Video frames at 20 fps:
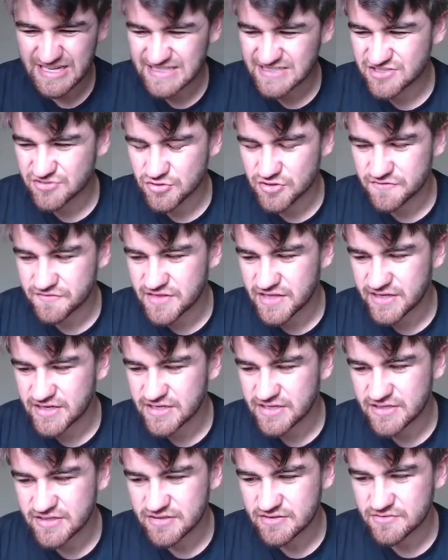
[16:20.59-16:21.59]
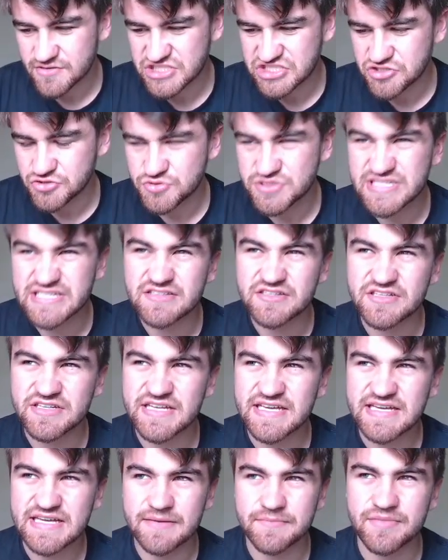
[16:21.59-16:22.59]
He's sort of the
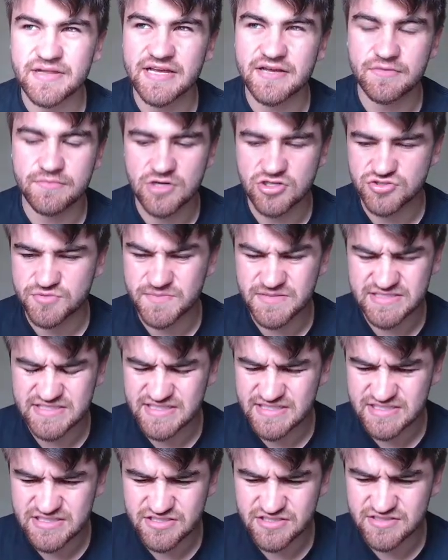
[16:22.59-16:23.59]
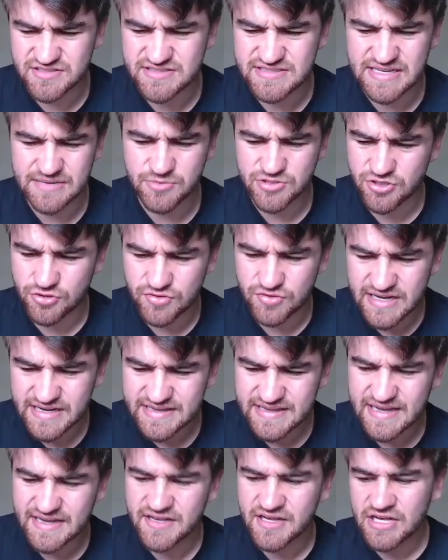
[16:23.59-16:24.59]
utility, can play in multiple positions, and we don't
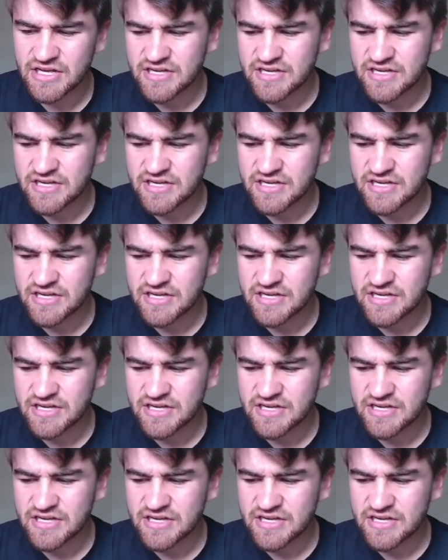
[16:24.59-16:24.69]
like that.